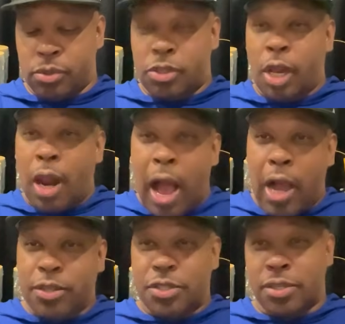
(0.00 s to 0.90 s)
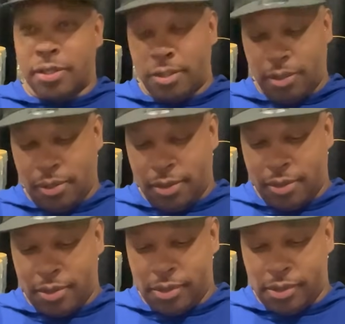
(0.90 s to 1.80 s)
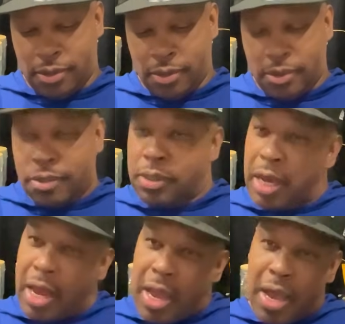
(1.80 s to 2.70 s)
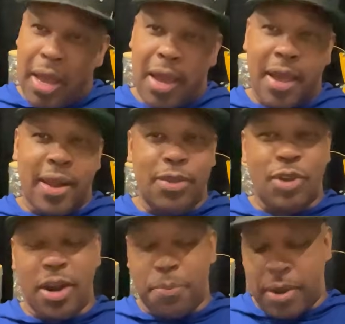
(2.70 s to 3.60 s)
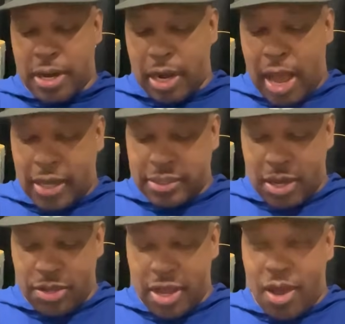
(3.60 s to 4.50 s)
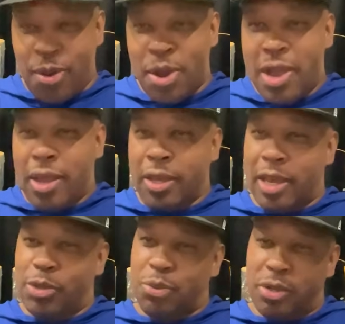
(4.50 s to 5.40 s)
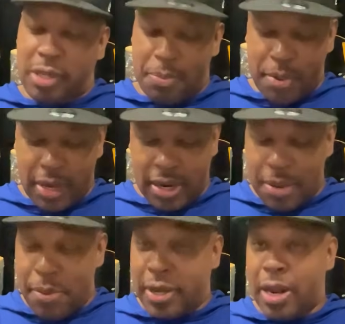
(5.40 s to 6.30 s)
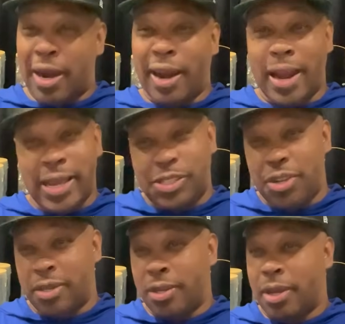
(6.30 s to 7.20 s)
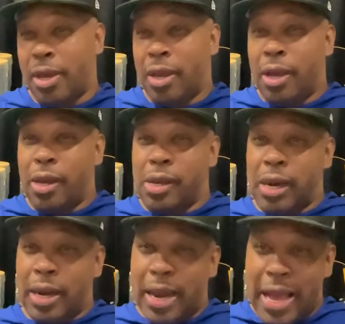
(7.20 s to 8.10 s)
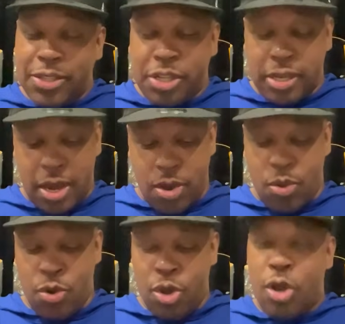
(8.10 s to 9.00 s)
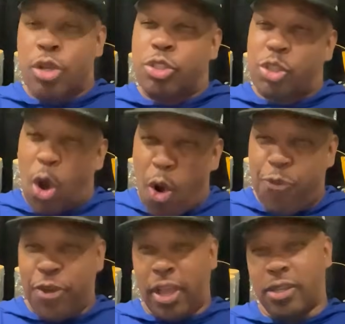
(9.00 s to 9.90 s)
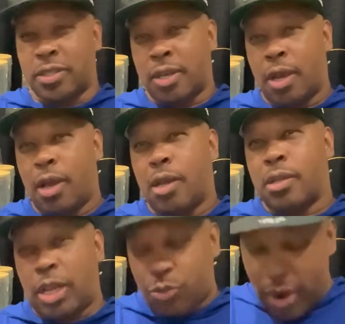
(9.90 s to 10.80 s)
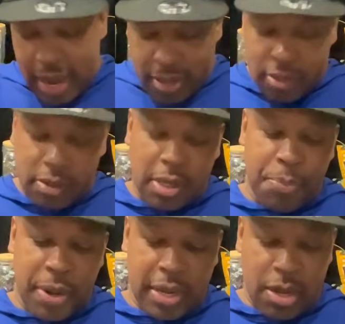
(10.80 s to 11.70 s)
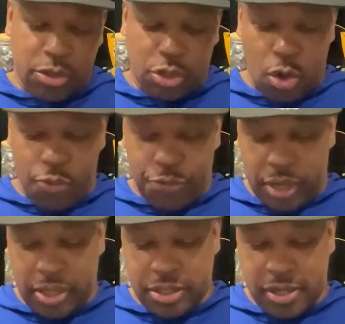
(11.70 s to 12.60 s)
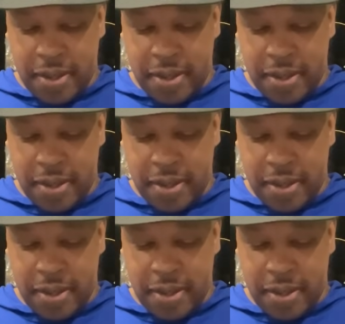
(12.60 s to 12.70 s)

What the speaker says: The locks. Yeah, they trying to bring the locks out, y'all. And guess what else they bringing out? They bringing out a legend. A legend, y'all. Scarface. That's right. They bringing out Scarface.